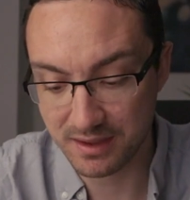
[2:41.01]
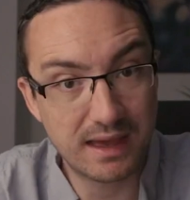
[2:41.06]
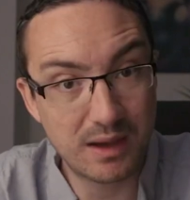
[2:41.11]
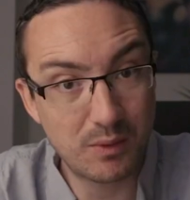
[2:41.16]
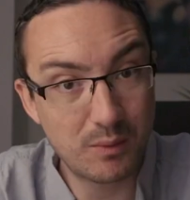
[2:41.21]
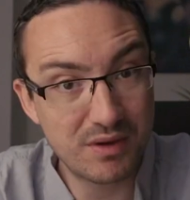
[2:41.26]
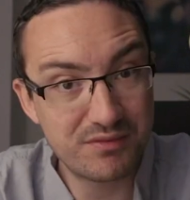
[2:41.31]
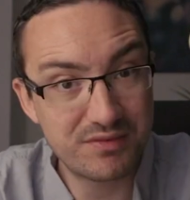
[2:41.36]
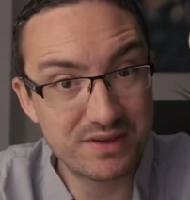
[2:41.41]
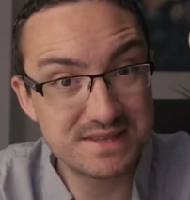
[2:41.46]

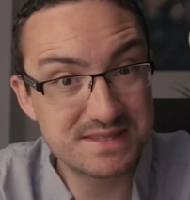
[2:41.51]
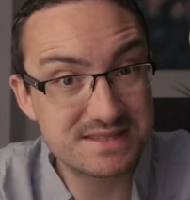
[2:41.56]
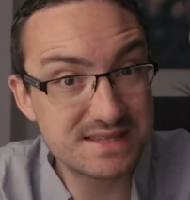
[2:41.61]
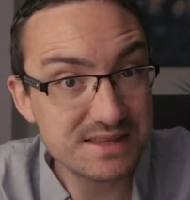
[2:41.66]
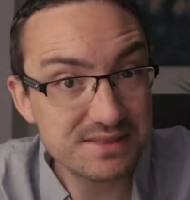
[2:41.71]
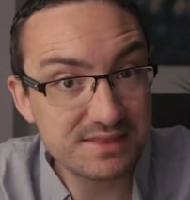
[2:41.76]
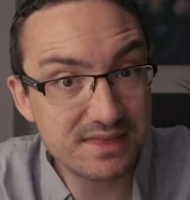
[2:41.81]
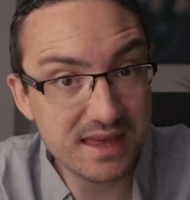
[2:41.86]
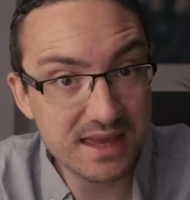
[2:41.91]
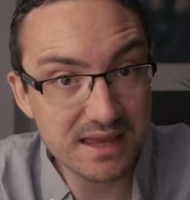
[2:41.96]
However,
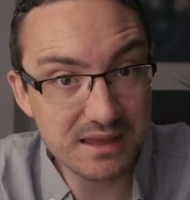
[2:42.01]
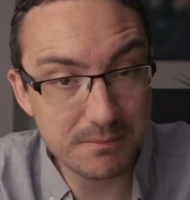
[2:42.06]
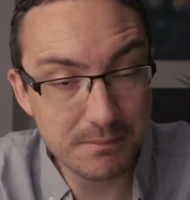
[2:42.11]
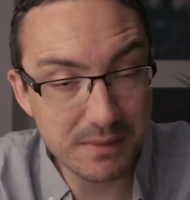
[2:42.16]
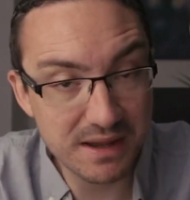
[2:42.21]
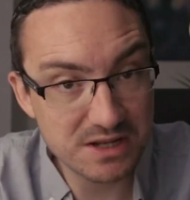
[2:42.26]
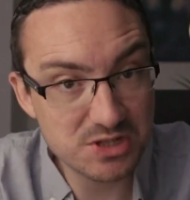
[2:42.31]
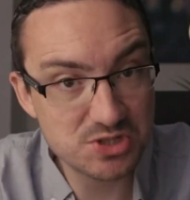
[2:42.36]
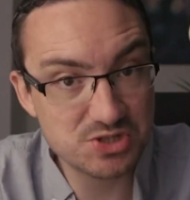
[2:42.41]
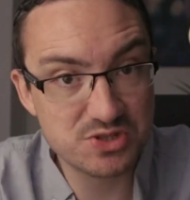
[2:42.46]
did they
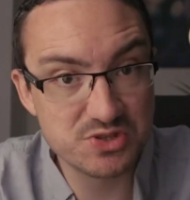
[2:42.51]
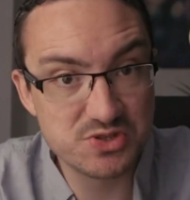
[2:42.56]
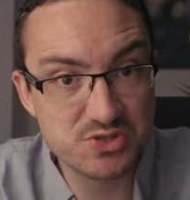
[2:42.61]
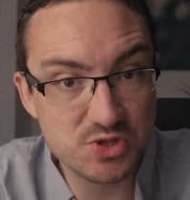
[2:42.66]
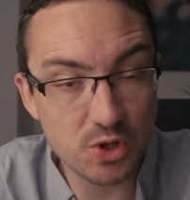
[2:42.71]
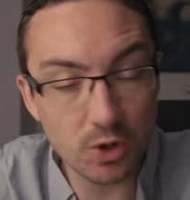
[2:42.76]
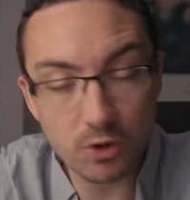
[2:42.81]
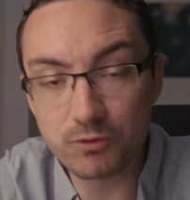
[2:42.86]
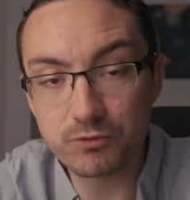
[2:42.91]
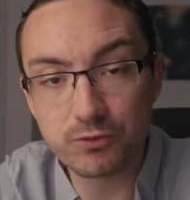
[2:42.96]
manage to
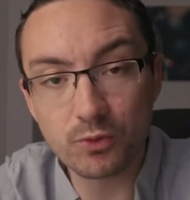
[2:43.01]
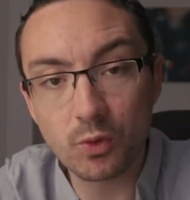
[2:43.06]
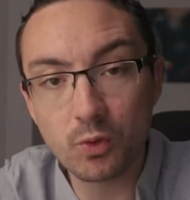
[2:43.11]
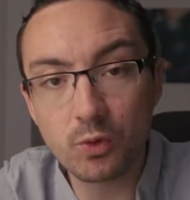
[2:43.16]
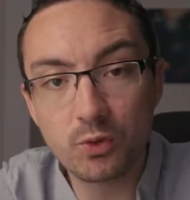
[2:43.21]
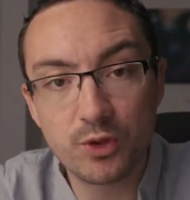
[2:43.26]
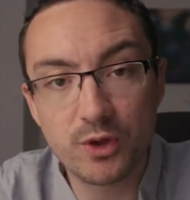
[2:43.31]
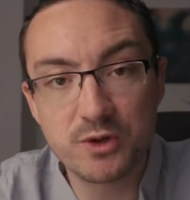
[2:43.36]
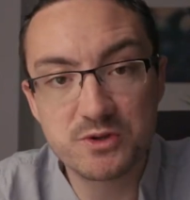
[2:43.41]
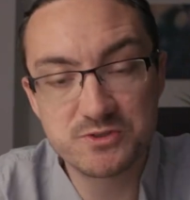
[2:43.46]
solve
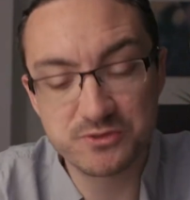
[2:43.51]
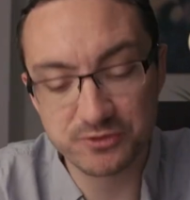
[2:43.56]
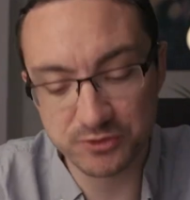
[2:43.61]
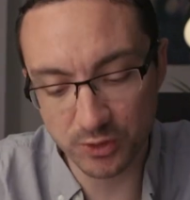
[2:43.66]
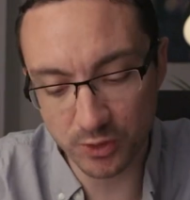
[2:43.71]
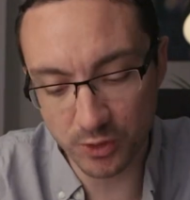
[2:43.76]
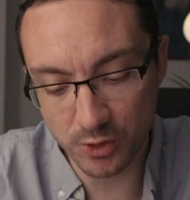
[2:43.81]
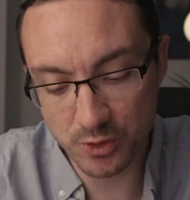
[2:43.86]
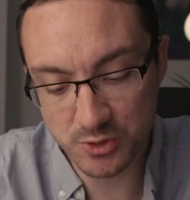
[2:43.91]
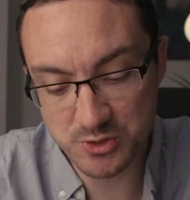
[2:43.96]
all those
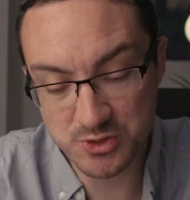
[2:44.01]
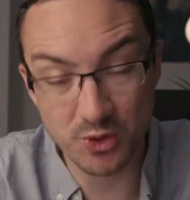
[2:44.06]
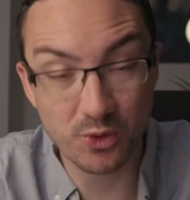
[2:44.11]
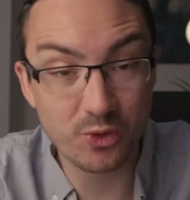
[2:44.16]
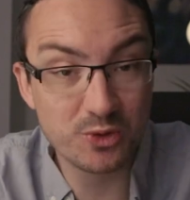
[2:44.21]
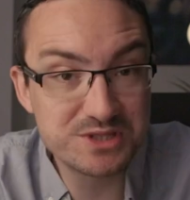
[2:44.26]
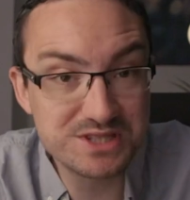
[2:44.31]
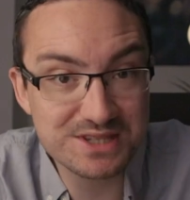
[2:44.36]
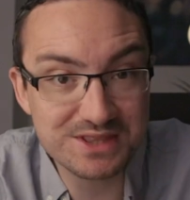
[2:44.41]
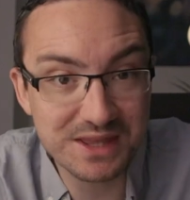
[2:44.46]
flaws,
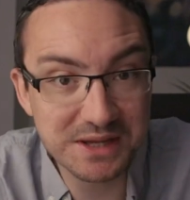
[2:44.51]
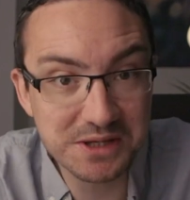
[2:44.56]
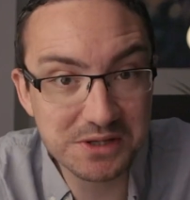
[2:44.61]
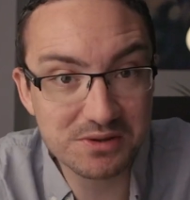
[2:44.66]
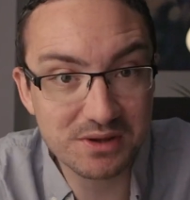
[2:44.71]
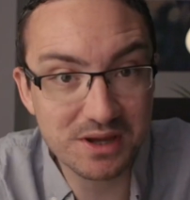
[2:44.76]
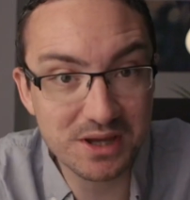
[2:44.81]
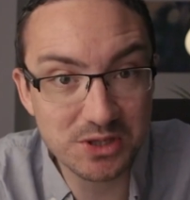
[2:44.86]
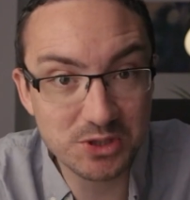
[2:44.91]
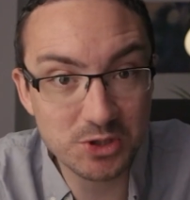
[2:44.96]
or did they
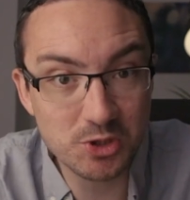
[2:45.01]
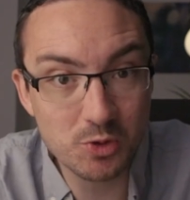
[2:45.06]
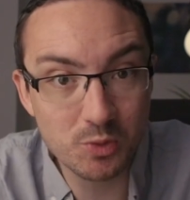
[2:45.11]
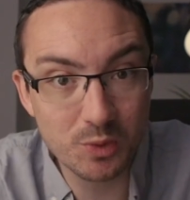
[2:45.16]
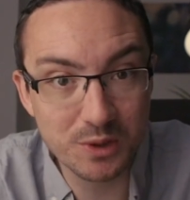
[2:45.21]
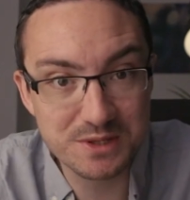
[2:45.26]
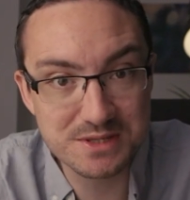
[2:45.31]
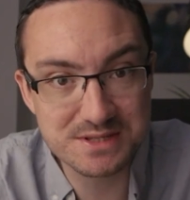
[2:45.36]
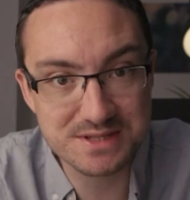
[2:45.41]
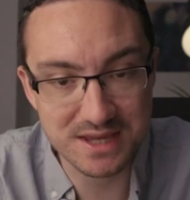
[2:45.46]
create new
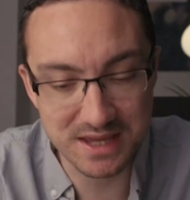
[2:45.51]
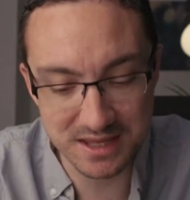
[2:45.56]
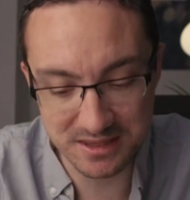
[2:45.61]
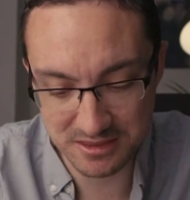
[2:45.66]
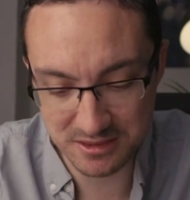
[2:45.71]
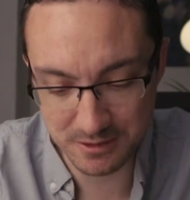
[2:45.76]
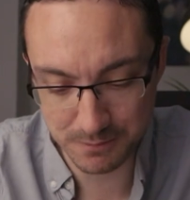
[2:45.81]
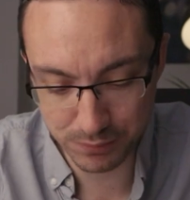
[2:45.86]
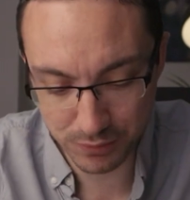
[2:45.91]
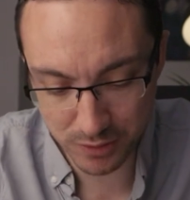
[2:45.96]
ones
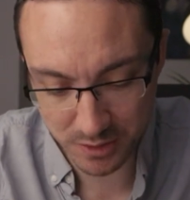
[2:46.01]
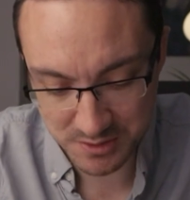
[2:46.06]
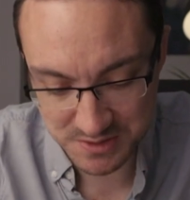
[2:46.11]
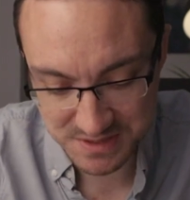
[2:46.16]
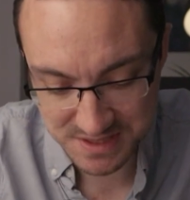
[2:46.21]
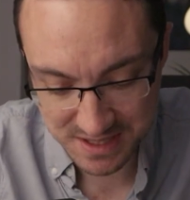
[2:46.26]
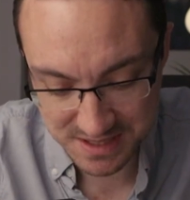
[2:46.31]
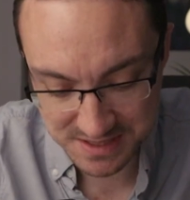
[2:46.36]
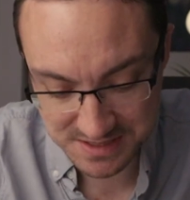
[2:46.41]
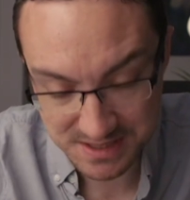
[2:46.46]
in the
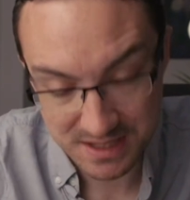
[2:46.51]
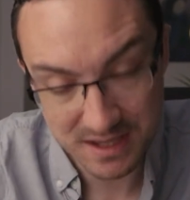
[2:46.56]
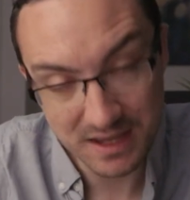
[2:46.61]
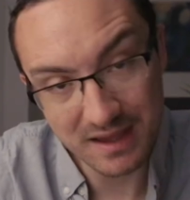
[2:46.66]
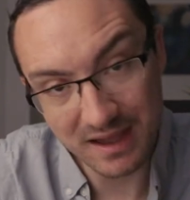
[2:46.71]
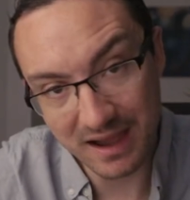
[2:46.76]
process?